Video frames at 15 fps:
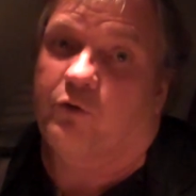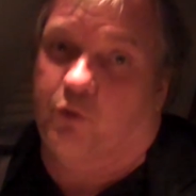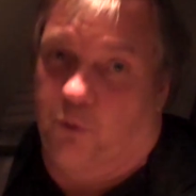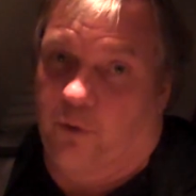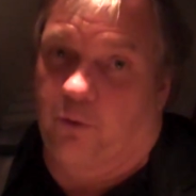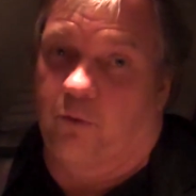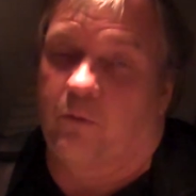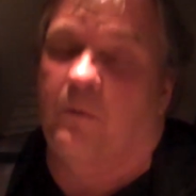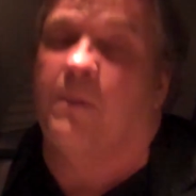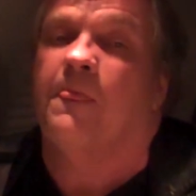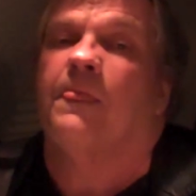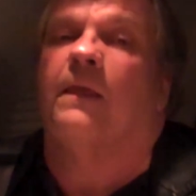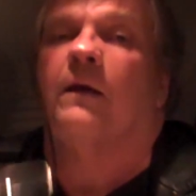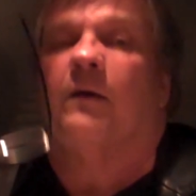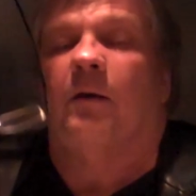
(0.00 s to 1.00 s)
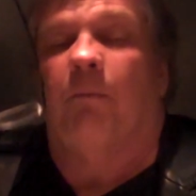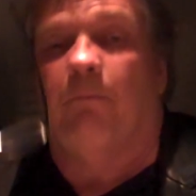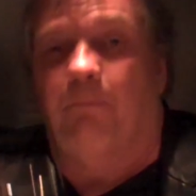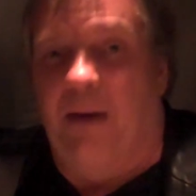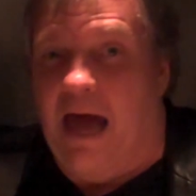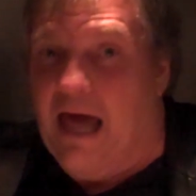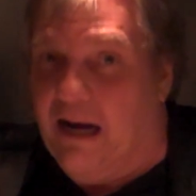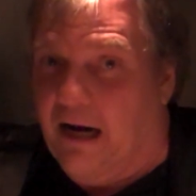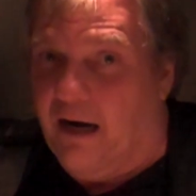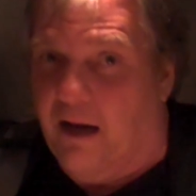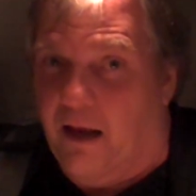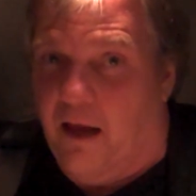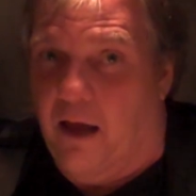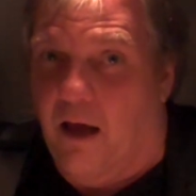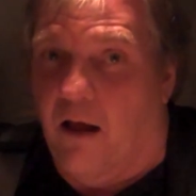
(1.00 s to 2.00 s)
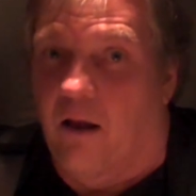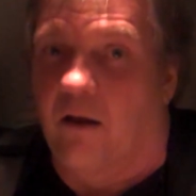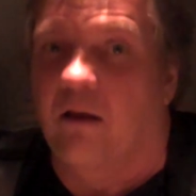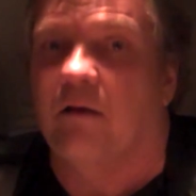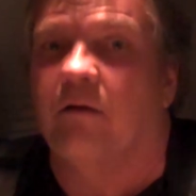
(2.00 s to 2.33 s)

true, Bat Out of Hell